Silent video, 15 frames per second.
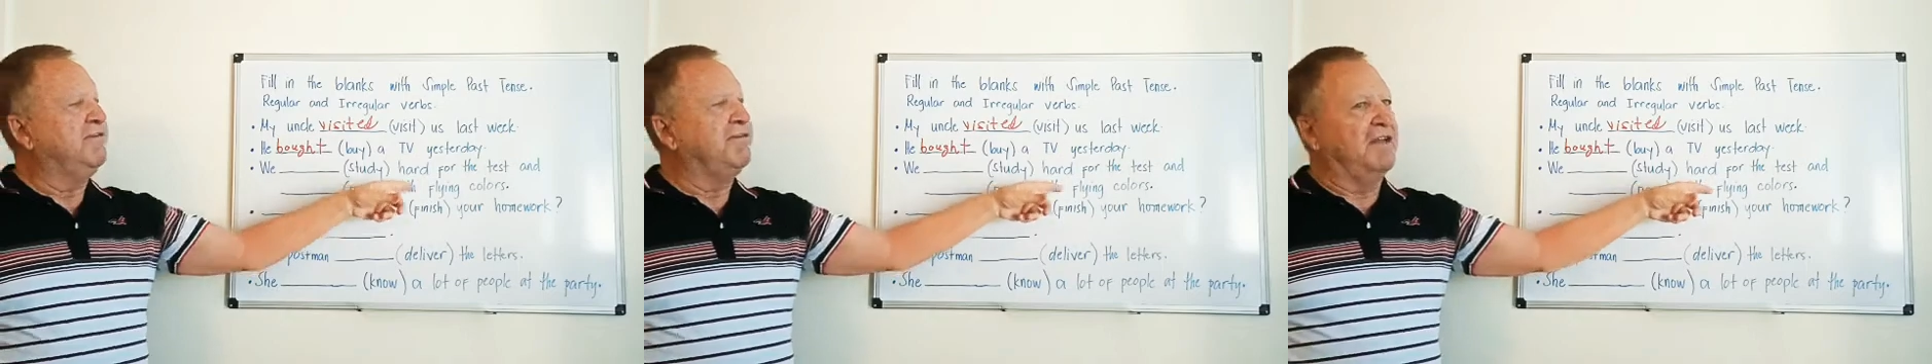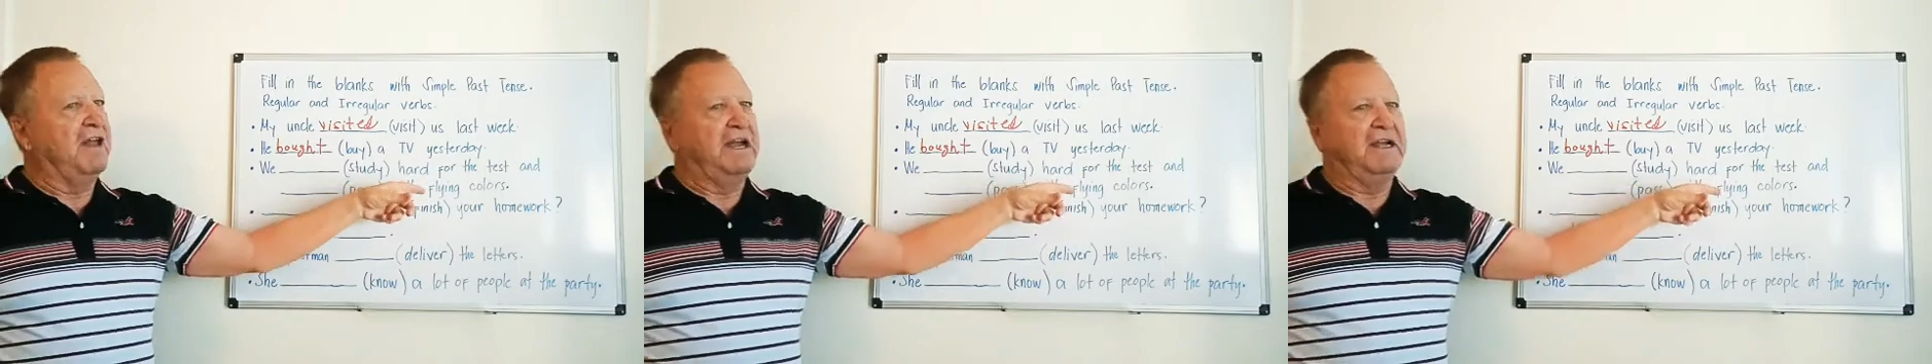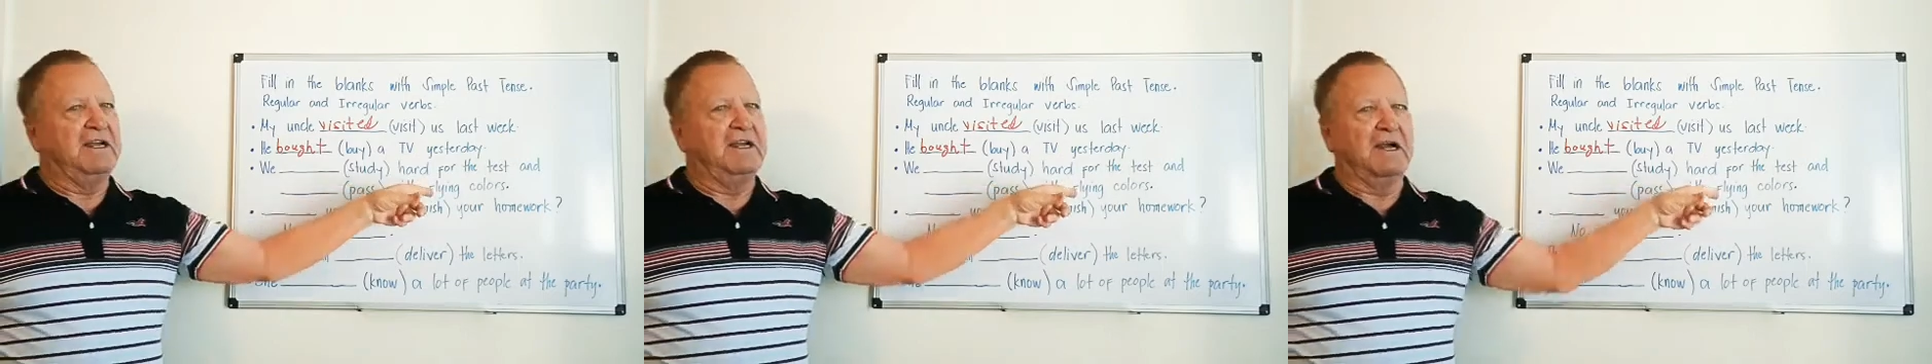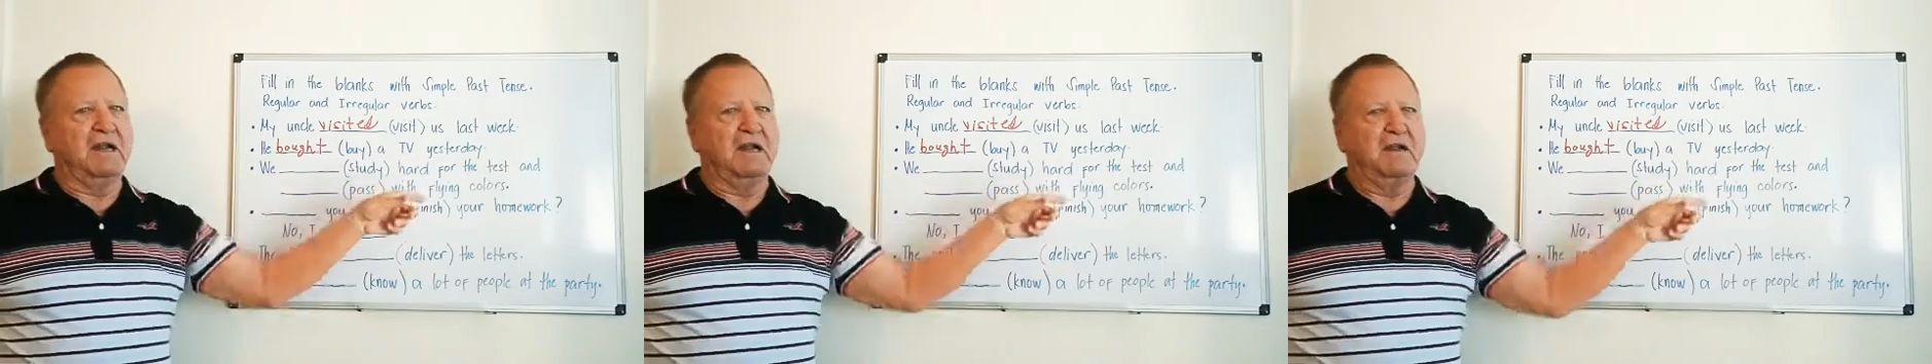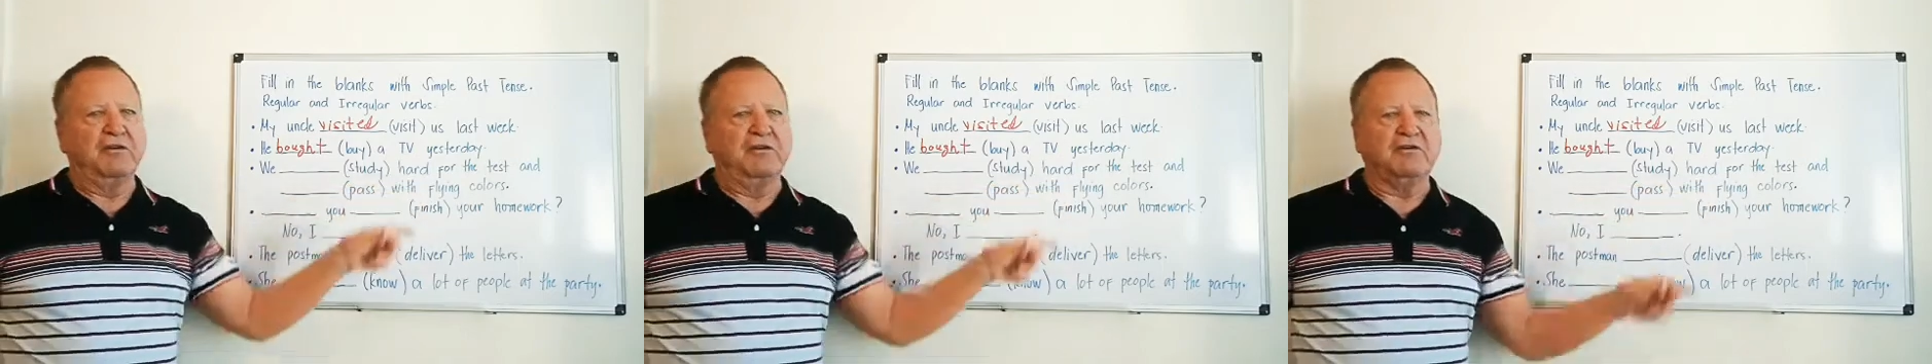flying
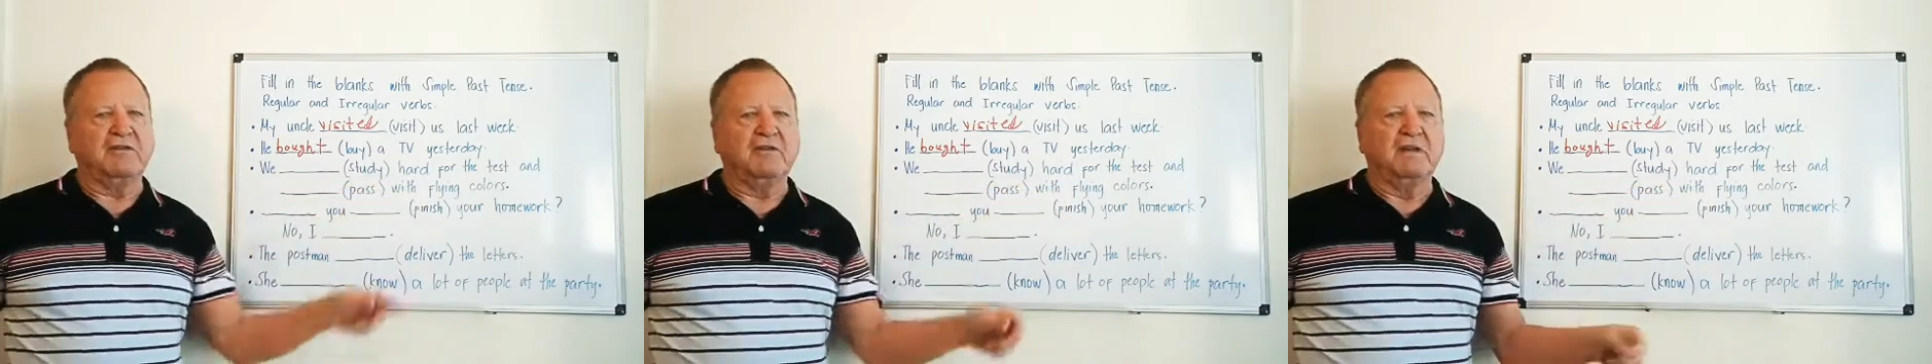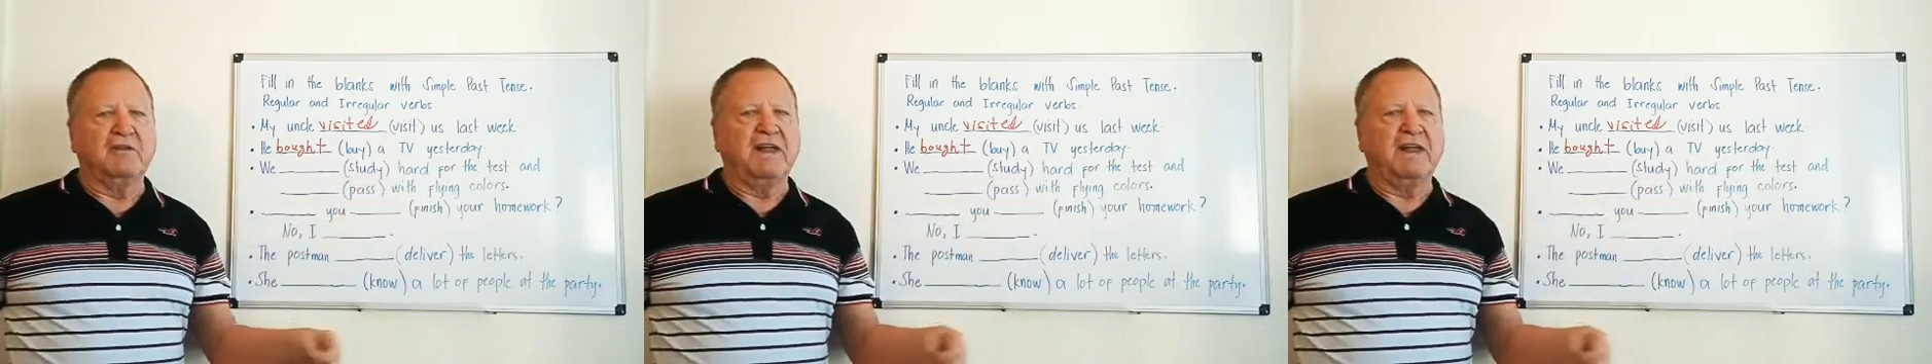colors.